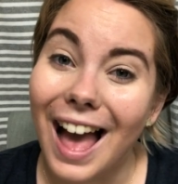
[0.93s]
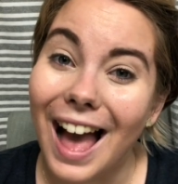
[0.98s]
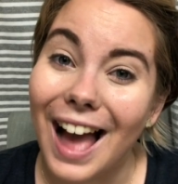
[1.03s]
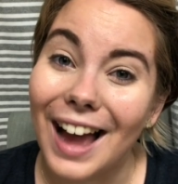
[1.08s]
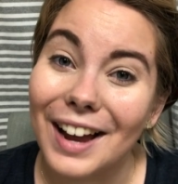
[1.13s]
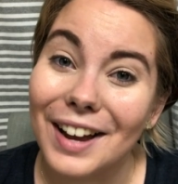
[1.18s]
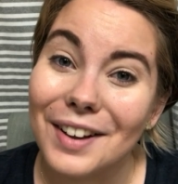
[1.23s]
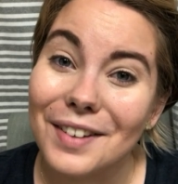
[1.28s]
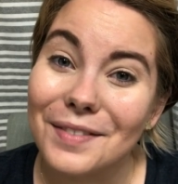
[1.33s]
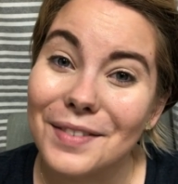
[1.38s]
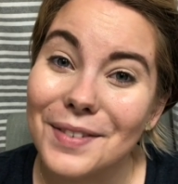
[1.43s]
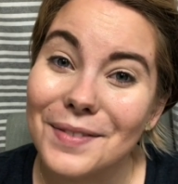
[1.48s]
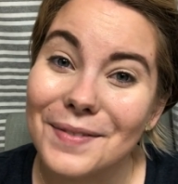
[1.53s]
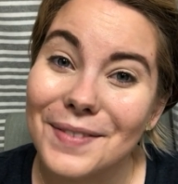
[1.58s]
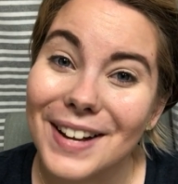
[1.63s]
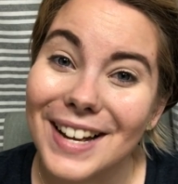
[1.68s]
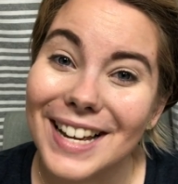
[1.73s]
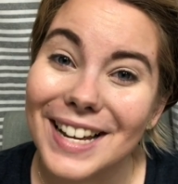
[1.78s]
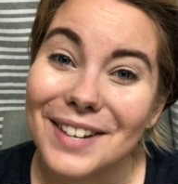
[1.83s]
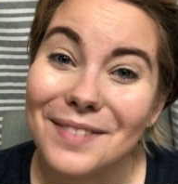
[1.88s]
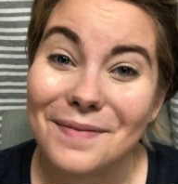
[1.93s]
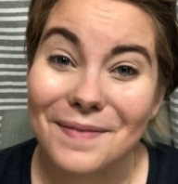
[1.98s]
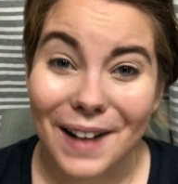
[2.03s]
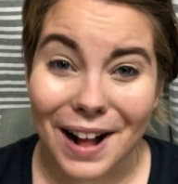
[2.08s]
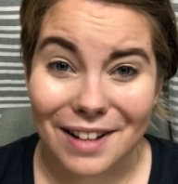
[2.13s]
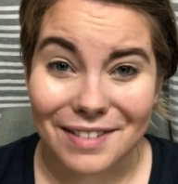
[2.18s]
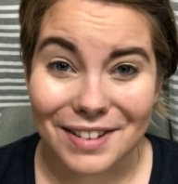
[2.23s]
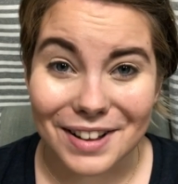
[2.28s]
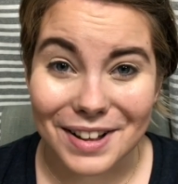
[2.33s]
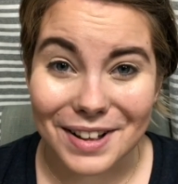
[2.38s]
Hi everyone,
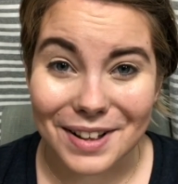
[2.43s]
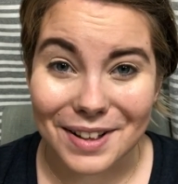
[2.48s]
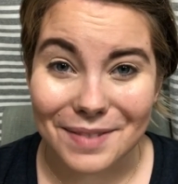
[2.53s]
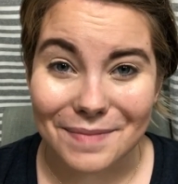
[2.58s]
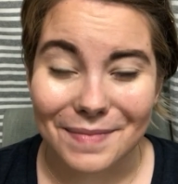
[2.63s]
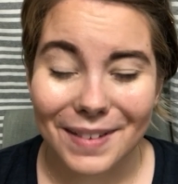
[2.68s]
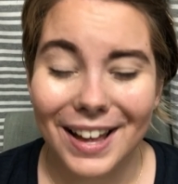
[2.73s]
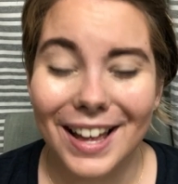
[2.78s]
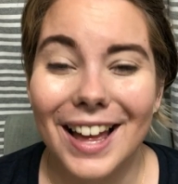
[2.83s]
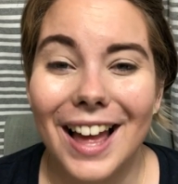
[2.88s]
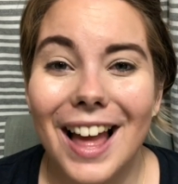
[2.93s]
welcome!